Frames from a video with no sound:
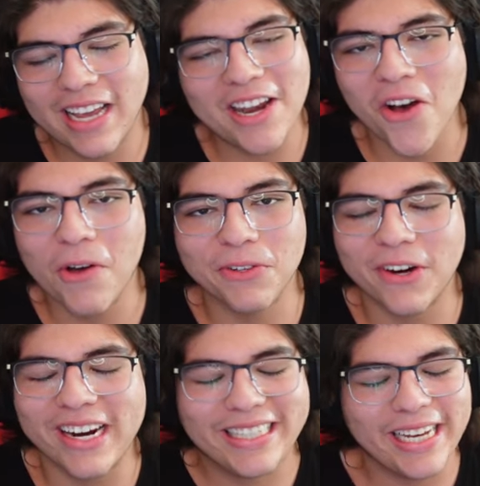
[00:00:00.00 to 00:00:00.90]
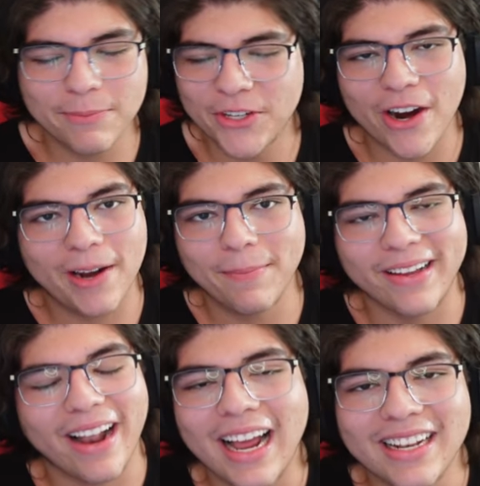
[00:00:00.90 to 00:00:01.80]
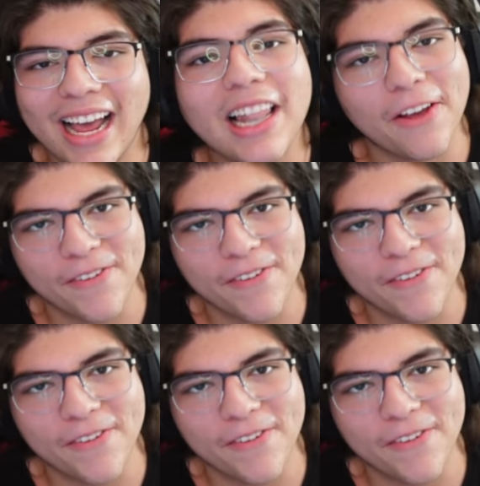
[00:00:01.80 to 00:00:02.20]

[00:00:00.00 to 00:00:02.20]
I know it was crazy. I'm sorry, but I, I love